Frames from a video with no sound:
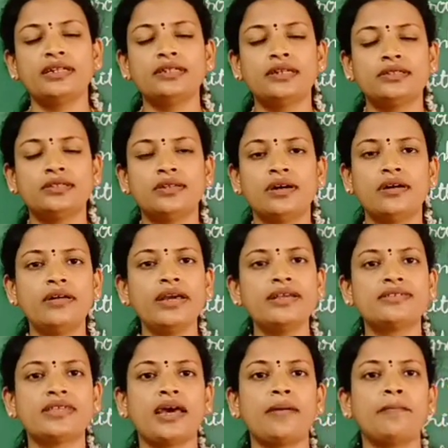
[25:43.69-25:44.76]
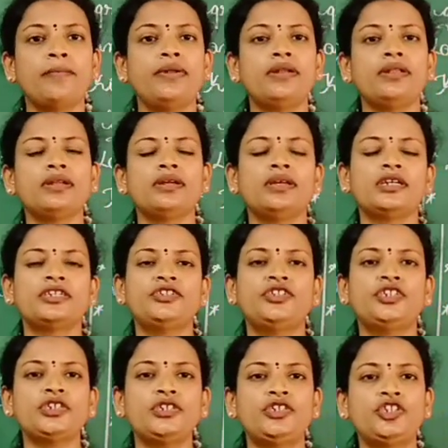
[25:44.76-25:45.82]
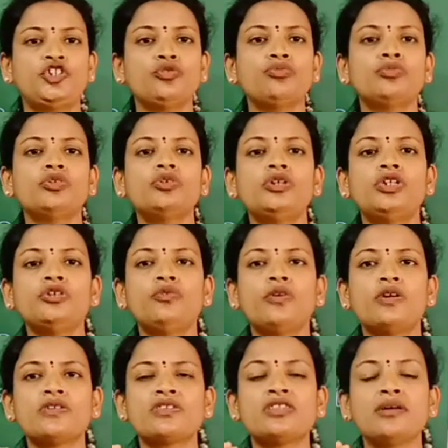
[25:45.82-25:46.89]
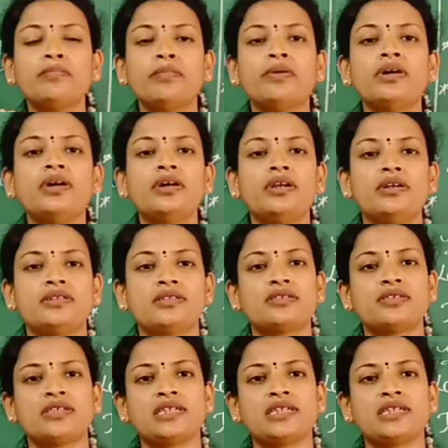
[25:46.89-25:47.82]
The third example, just to move towards the birds.